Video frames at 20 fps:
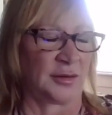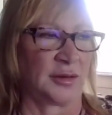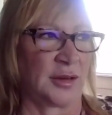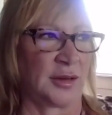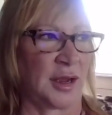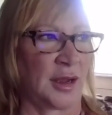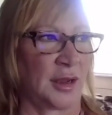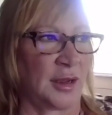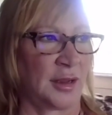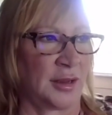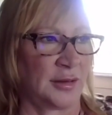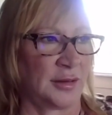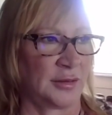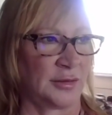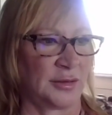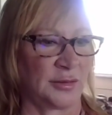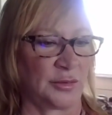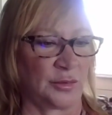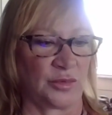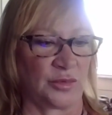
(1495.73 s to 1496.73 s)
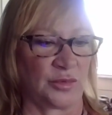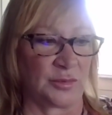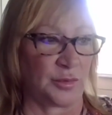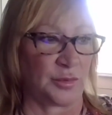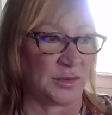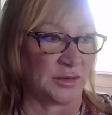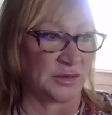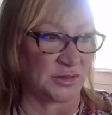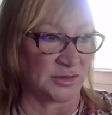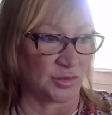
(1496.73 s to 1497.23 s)
It would
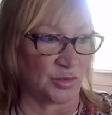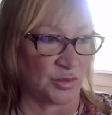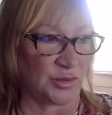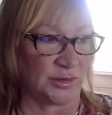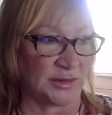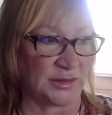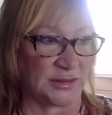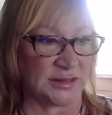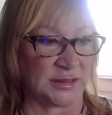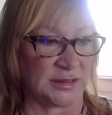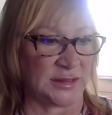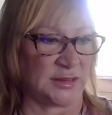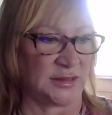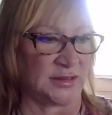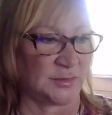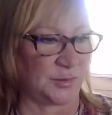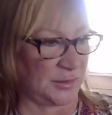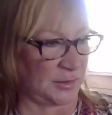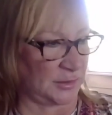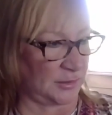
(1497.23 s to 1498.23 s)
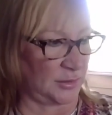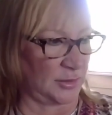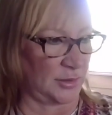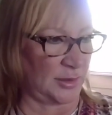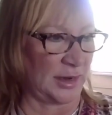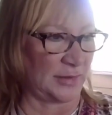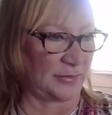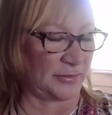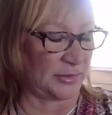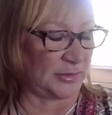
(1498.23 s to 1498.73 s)
be just really tedious because you'd
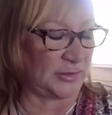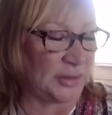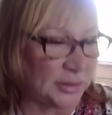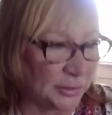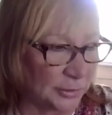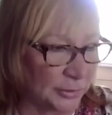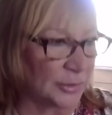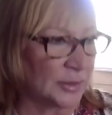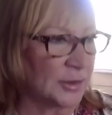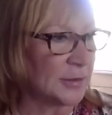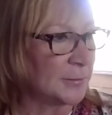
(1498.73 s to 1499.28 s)
have to do